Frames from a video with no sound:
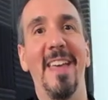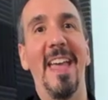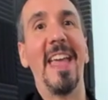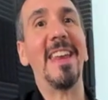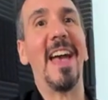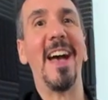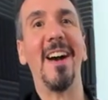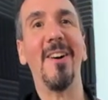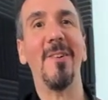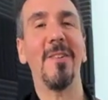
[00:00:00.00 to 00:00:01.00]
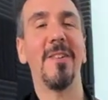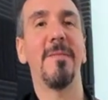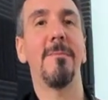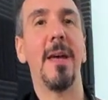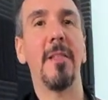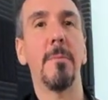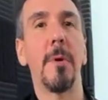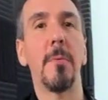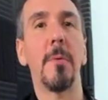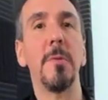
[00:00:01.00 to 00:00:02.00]
Hey now, Matt
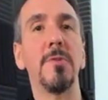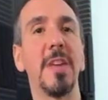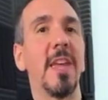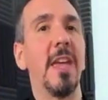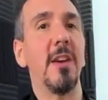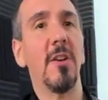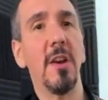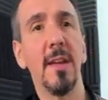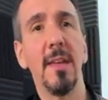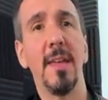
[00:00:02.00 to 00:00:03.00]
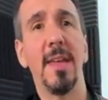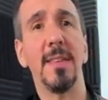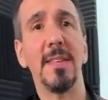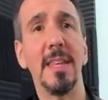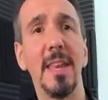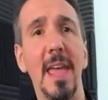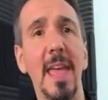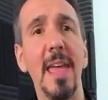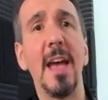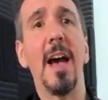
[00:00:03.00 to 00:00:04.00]
LaBarber Music here, and
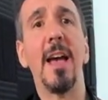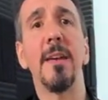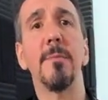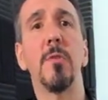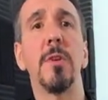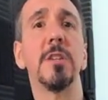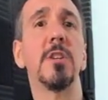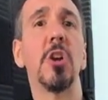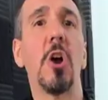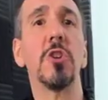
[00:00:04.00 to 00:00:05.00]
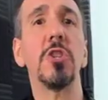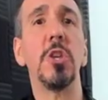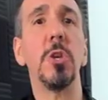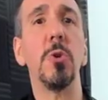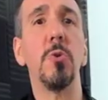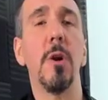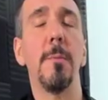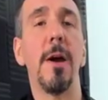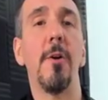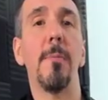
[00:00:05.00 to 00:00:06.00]
today I am going to talk to you
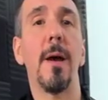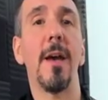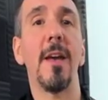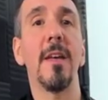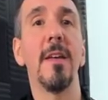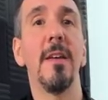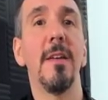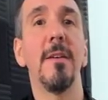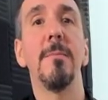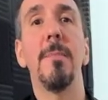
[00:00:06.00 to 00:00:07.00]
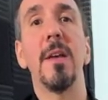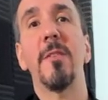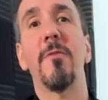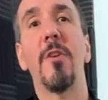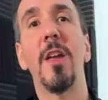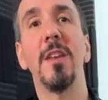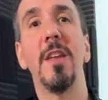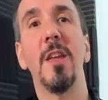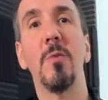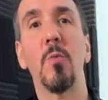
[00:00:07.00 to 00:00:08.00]
about my best friend
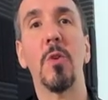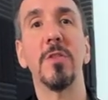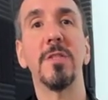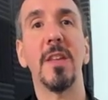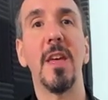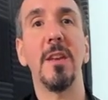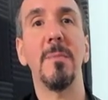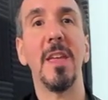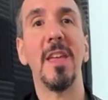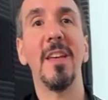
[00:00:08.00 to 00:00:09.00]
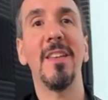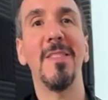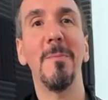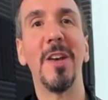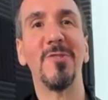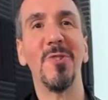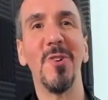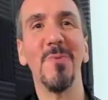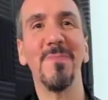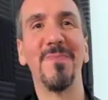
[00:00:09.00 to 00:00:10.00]
and worst enemy, the
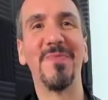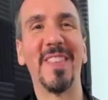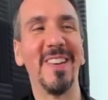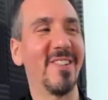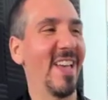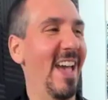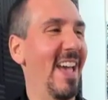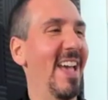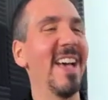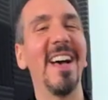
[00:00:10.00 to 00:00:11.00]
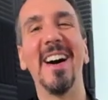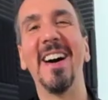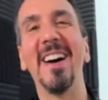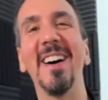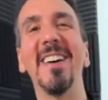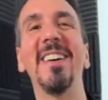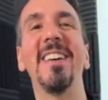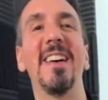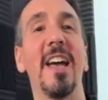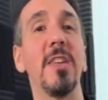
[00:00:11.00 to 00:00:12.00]
metronome. Okay, I
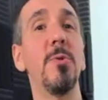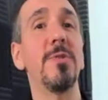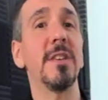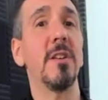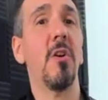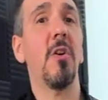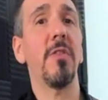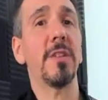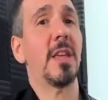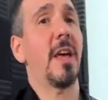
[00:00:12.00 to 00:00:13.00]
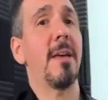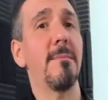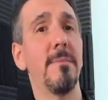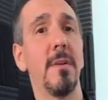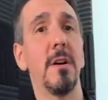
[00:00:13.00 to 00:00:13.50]
use it all the time.